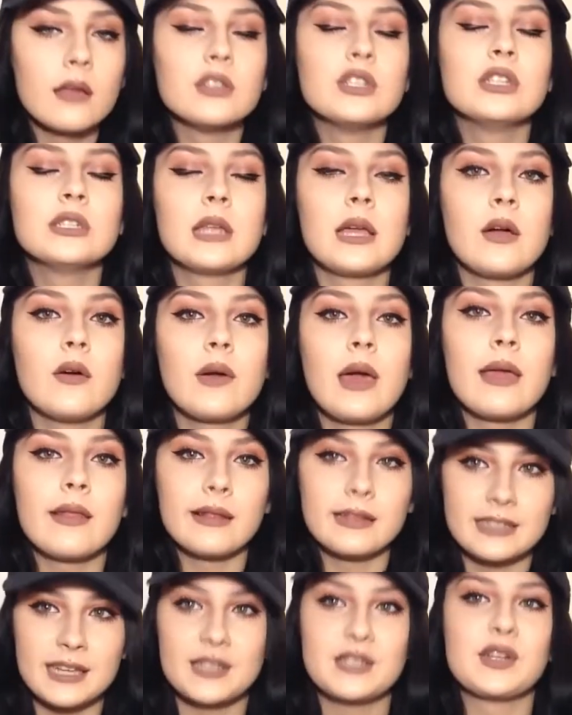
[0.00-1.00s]
She's like, "Okay,
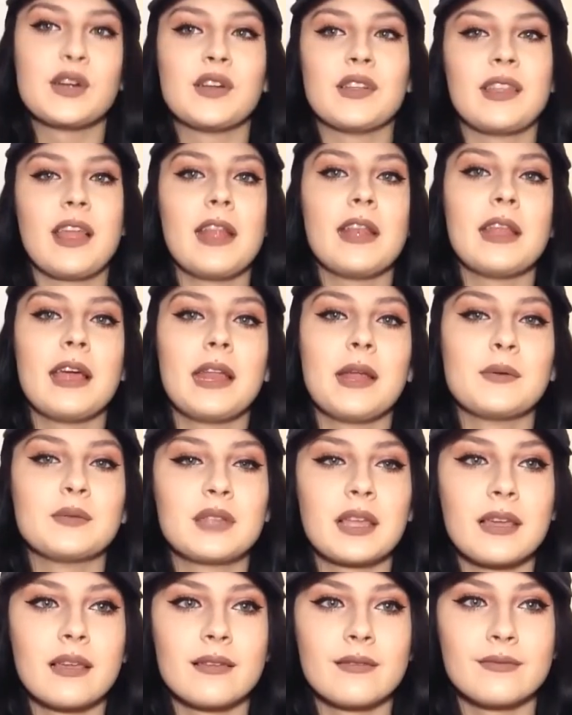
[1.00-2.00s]
let's get started then." And I was
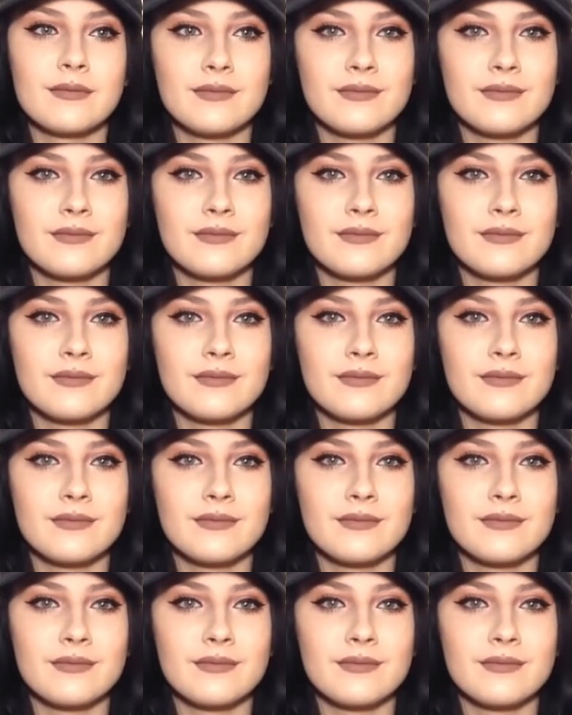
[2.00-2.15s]
like,